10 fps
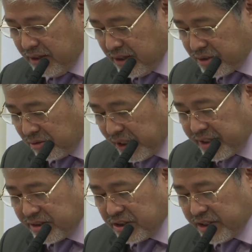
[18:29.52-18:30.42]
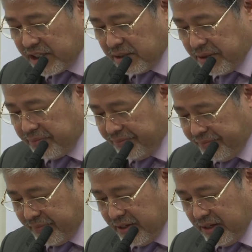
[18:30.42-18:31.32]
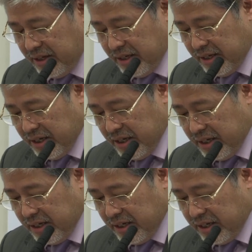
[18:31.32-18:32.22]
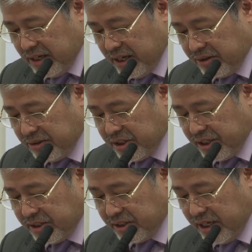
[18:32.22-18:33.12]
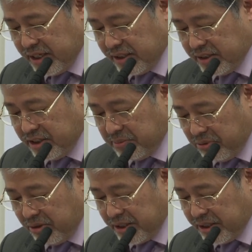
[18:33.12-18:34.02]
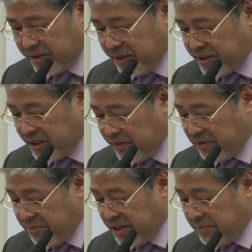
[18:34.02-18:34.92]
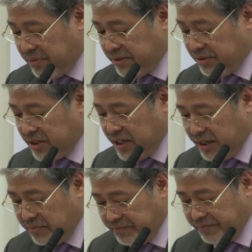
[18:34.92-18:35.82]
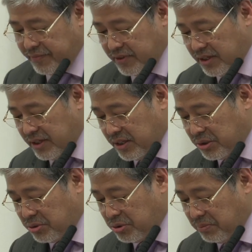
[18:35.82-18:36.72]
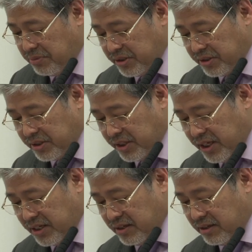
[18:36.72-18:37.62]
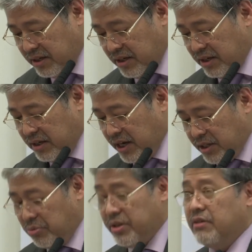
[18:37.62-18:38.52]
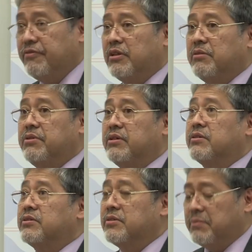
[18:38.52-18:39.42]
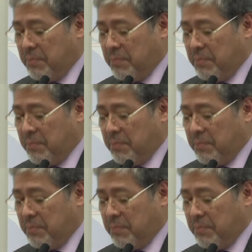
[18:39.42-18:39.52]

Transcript: So, ladies and gentlemen, I could just state at this point that there has never been a better time to do business in and with the Philippines.